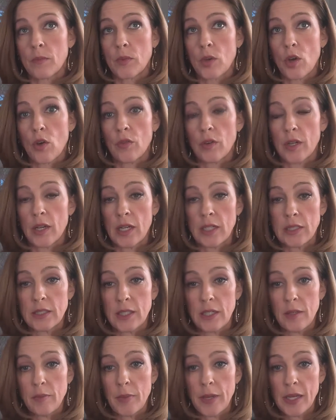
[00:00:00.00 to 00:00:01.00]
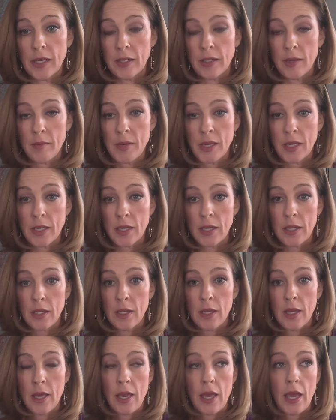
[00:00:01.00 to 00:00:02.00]
COVID-19 pandemic
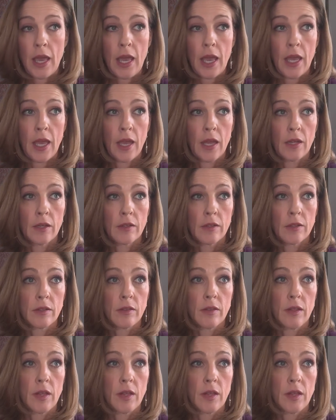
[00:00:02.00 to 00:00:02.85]
and